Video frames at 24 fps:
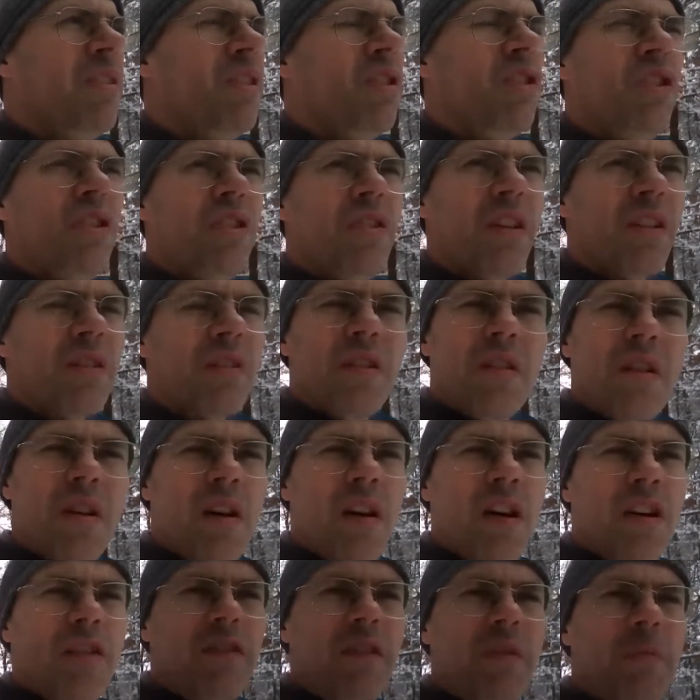she's not gonna
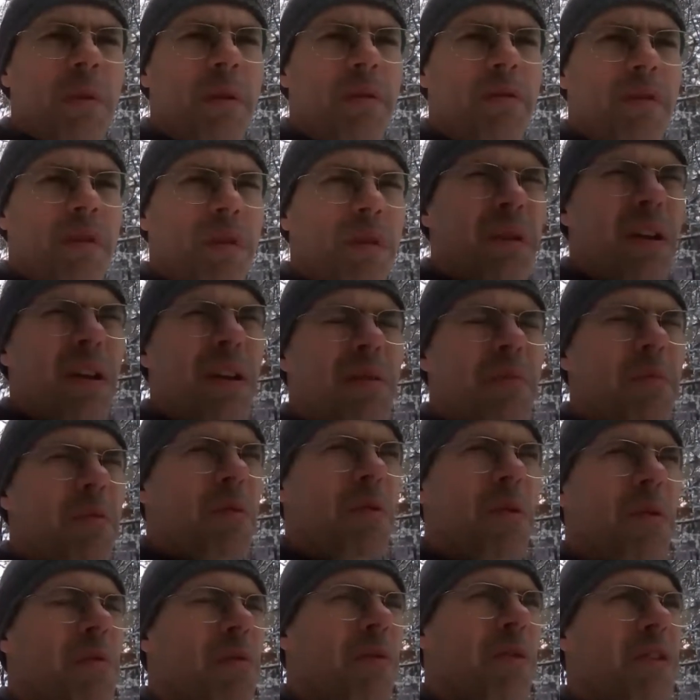offer me food
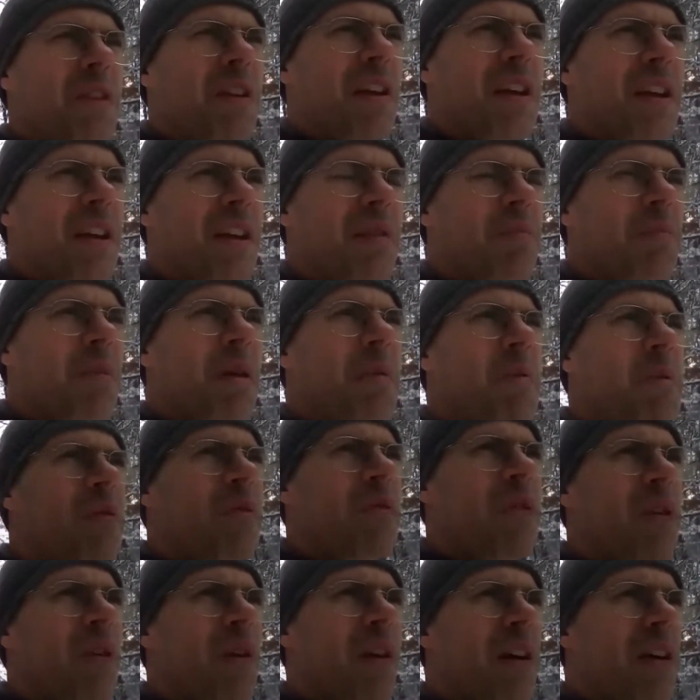anymore. It was like make me
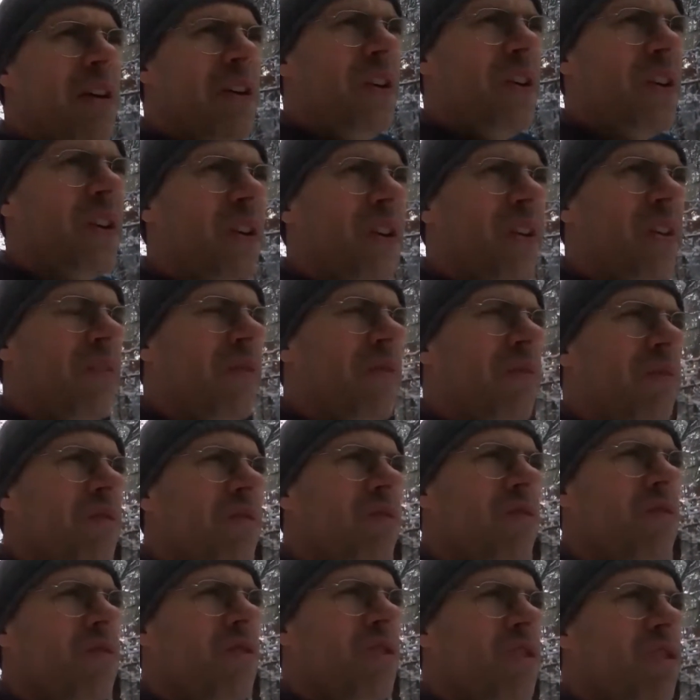feel like
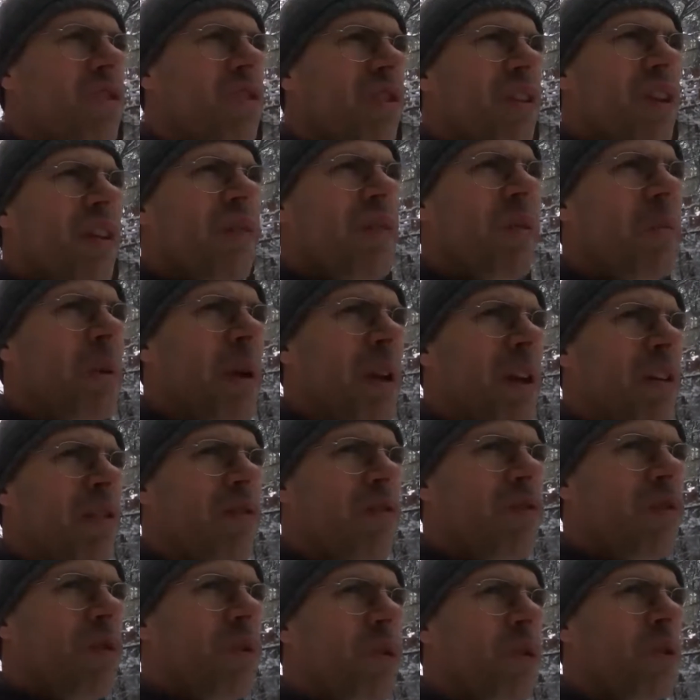she's giving me like
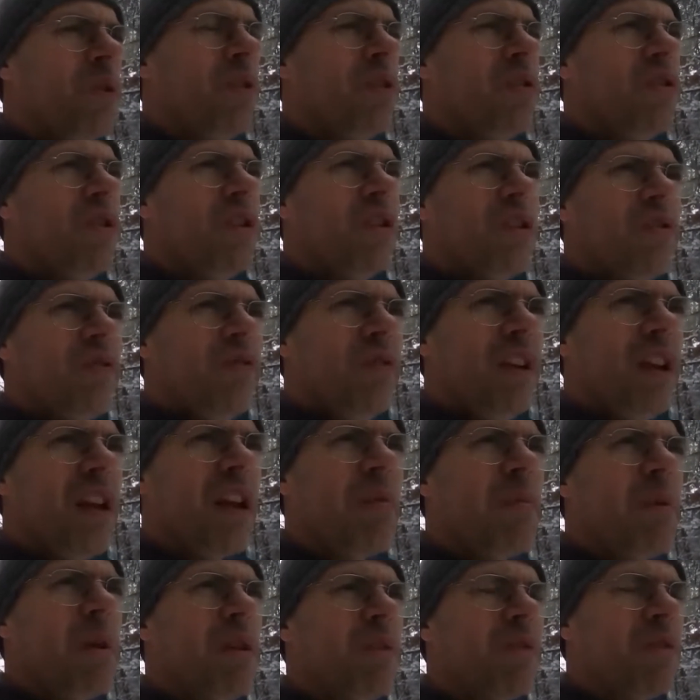food that she's
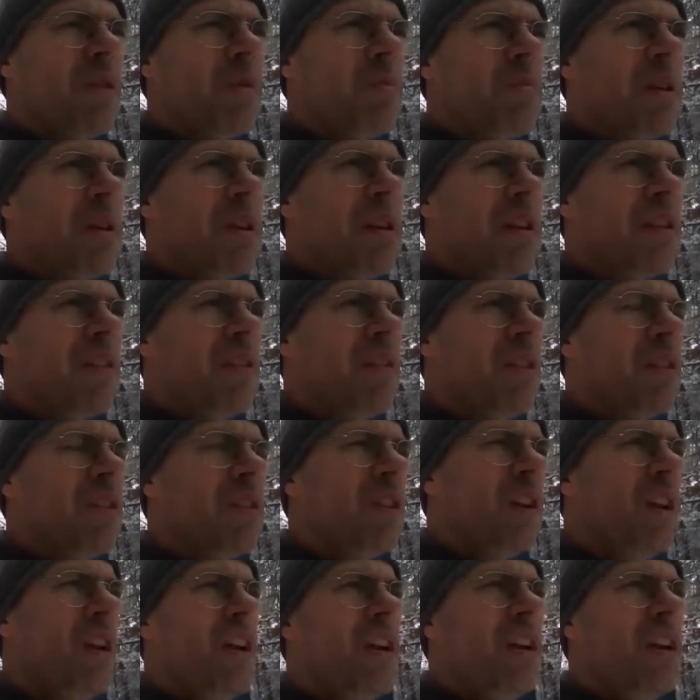feeding me or something like this.